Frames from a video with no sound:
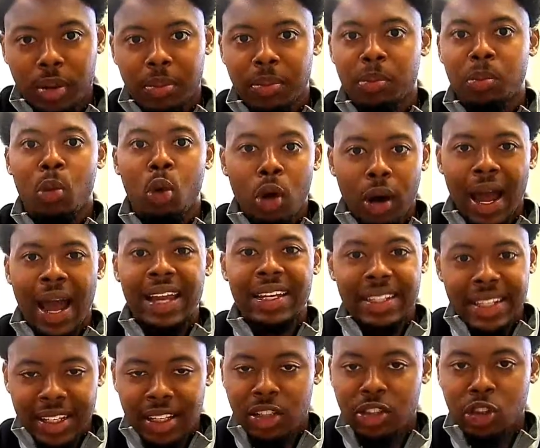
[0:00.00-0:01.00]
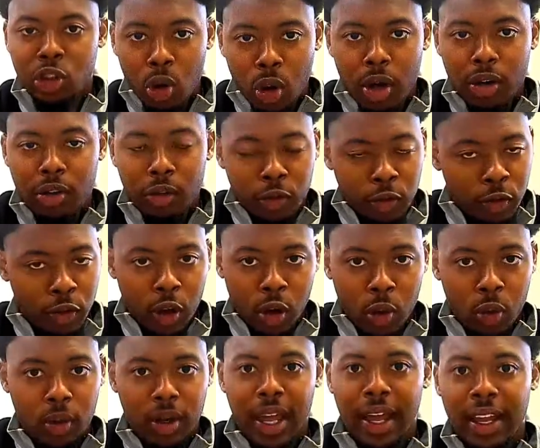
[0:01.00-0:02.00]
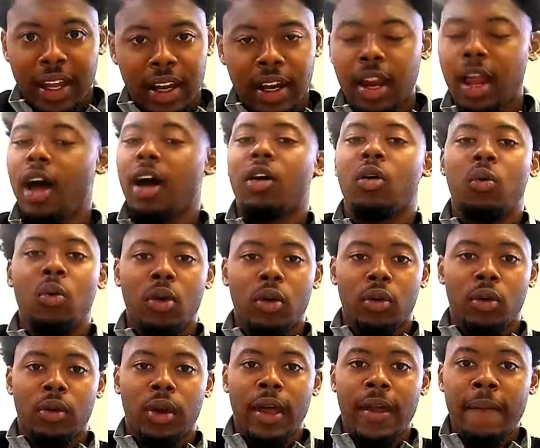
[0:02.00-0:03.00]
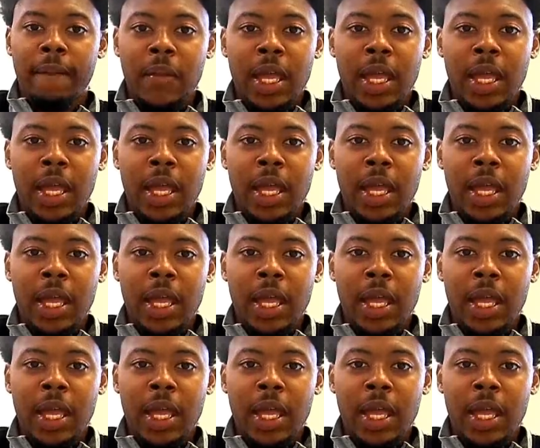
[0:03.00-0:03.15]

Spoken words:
More ideas start to flow like clockwork, okay?